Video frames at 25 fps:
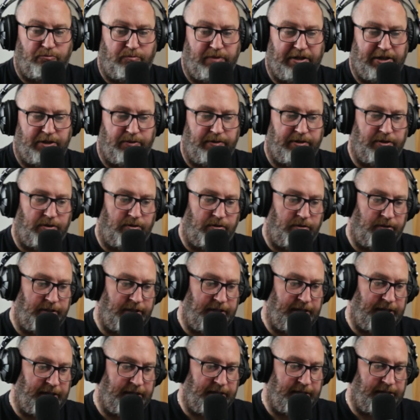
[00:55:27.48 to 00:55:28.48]
with me doing all
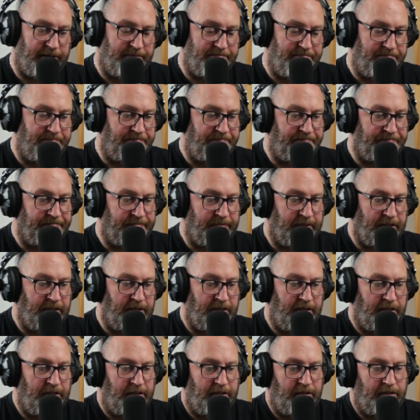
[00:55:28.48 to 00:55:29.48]
the
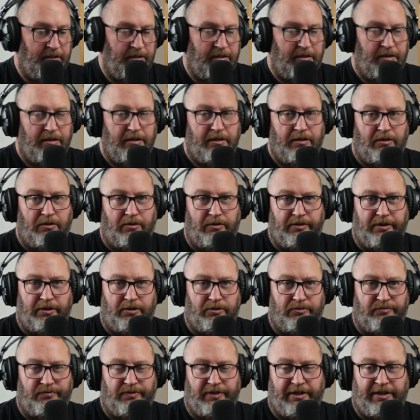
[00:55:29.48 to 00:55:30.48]

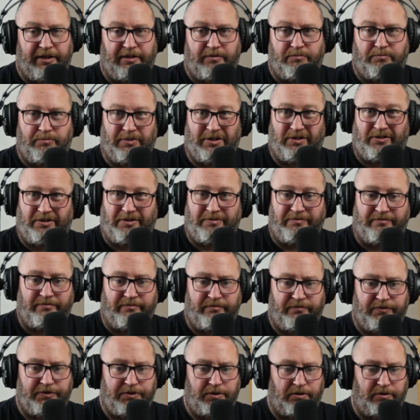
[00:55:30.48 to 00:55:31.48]
lovely building
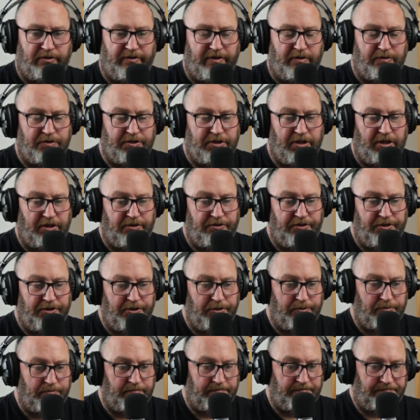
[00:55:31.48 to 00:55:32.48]
photography I was starting to
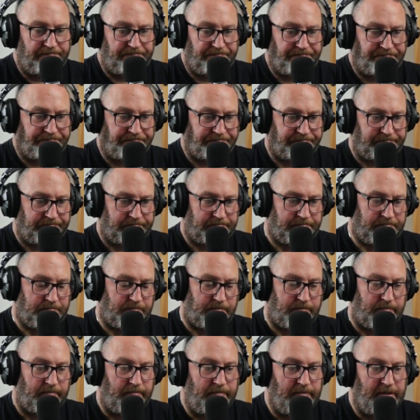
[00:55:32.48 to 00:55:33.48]
do.
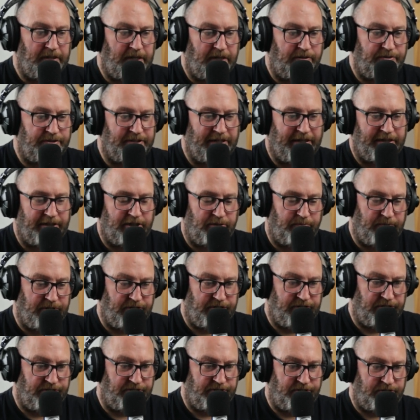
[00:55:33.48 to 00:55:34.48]
I was getting
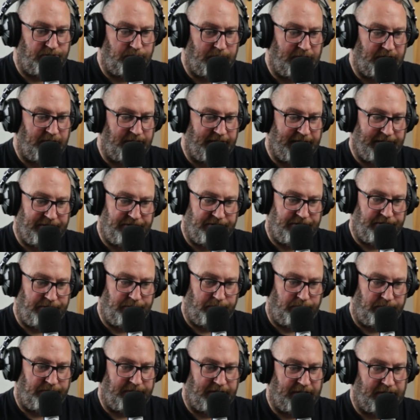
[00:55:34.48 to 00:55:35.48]
commissions as well then to
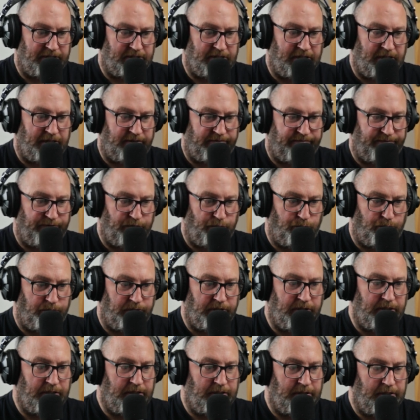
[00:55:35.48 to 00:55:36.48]
do things like
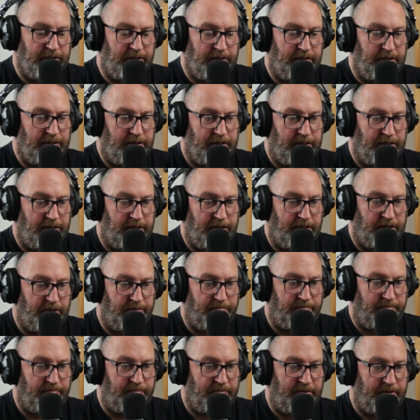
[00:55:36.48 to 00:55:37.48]
food,
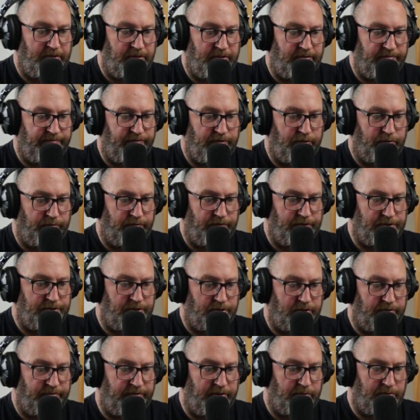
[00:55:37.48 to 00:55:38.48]
and food
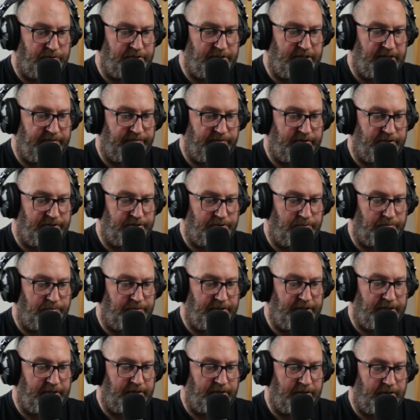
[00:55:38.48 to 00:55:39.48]
photography was never
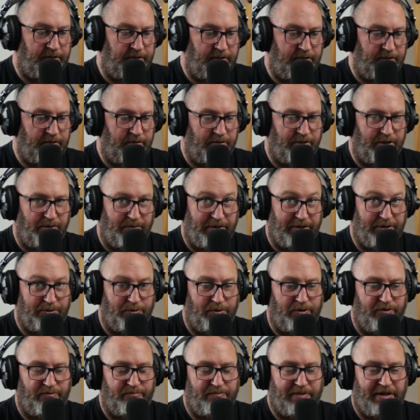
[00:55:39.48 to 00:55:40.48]
something, although I
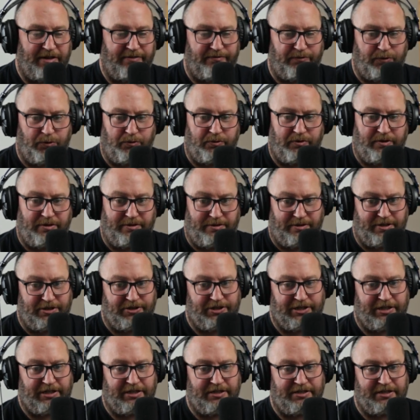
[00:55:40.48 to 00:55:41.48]
do love my food,
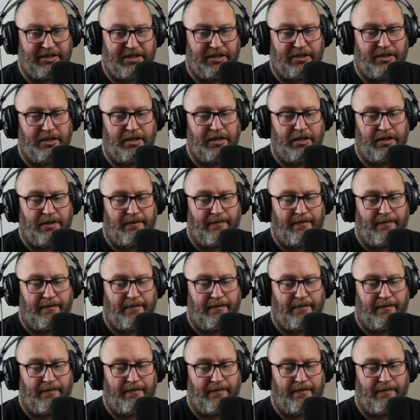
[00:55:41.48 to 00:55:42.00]
as you can tell.